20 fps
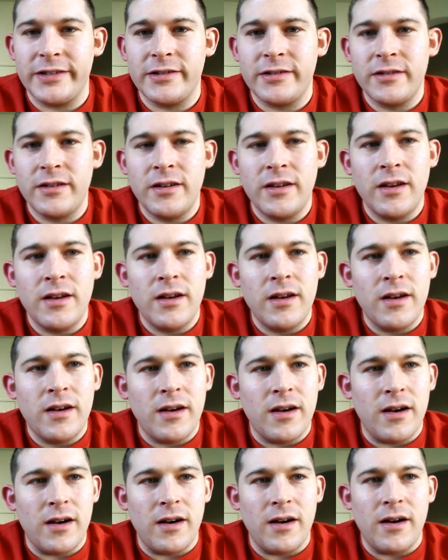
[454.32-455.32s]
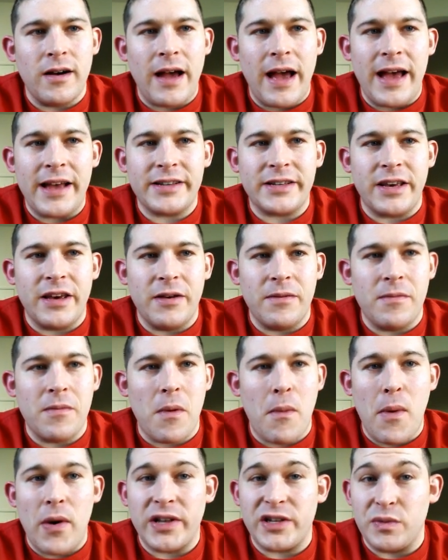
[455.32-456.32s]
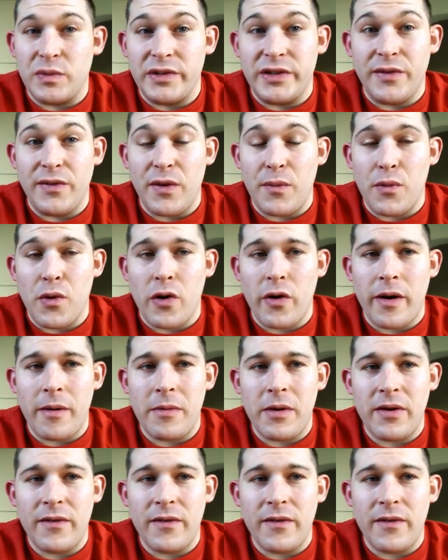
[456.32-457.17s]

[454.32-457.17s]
Ask him about specific programming advice.